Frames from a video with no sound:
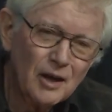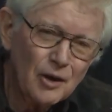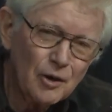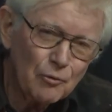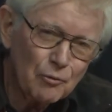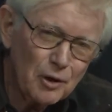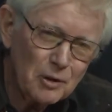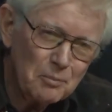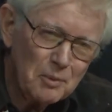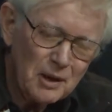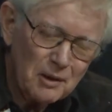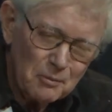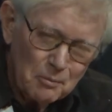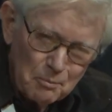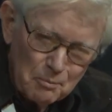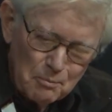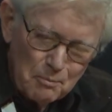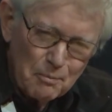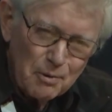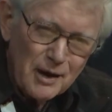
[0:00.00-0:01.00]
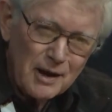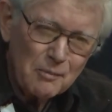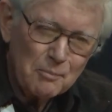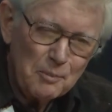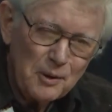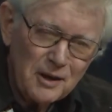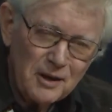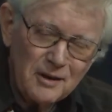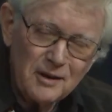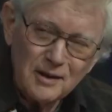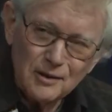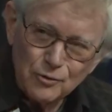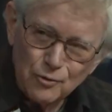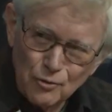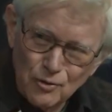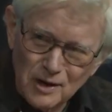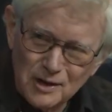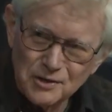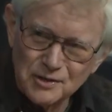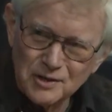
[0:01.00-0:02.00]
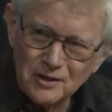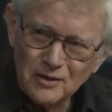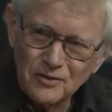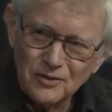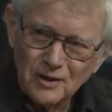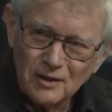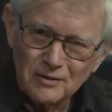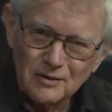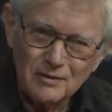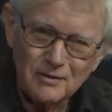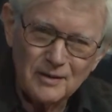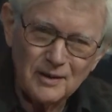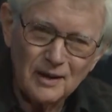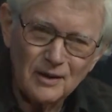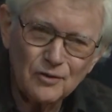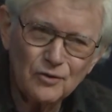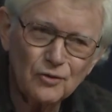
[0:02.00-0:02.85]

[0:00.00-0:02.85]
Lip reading: We bring pediatricians into this,